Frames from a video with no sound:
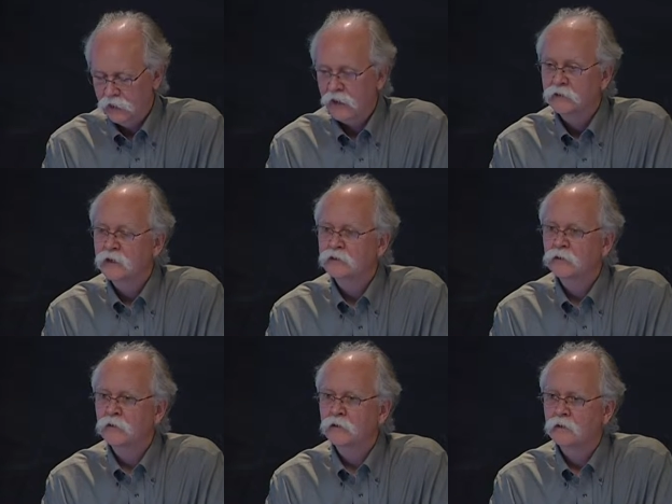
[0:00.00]
And the,
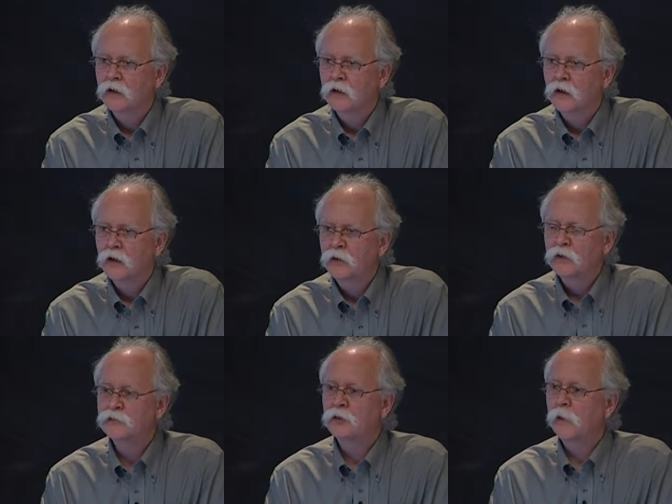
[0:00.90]
so th
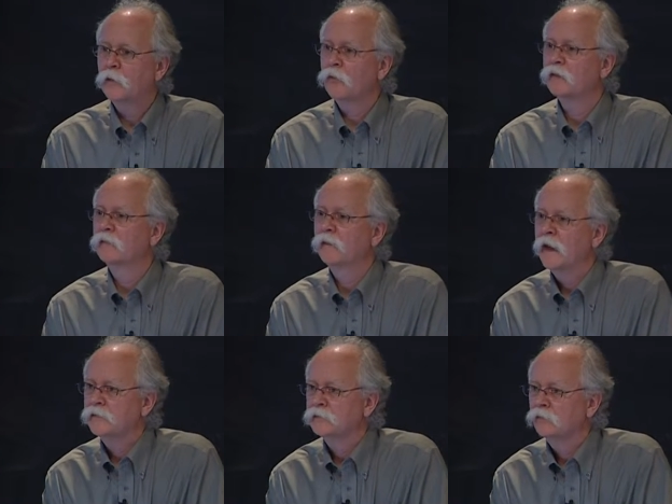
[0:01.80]
enrichment on the order of a
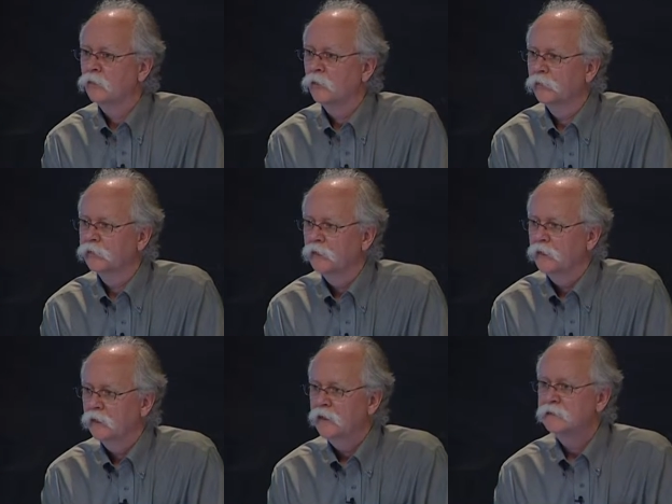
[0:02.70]
thousandfold
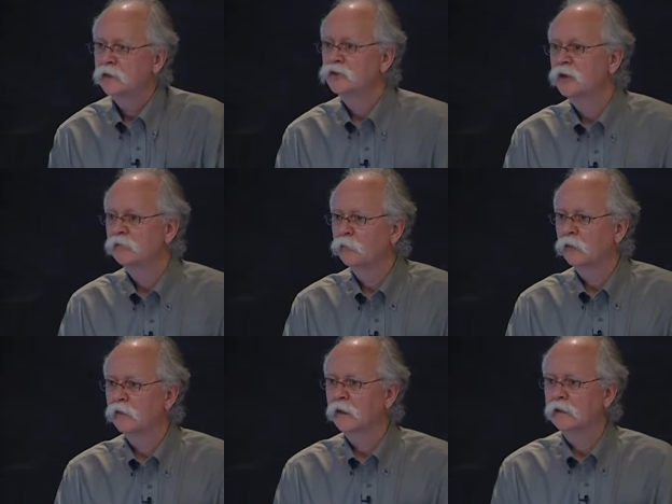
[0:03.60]
is an achievable
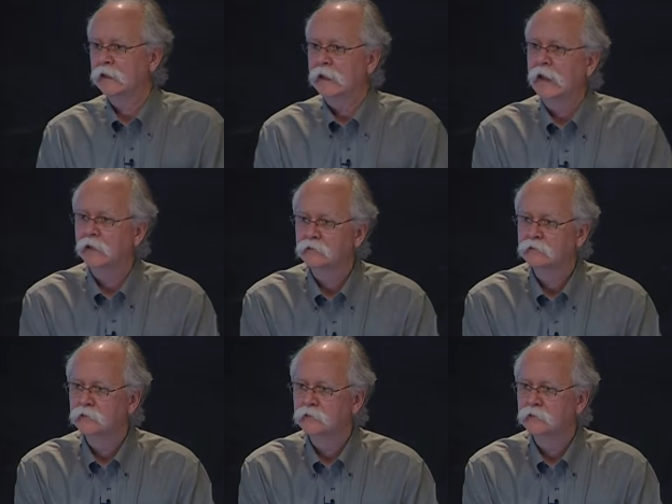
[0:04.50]
thing to get.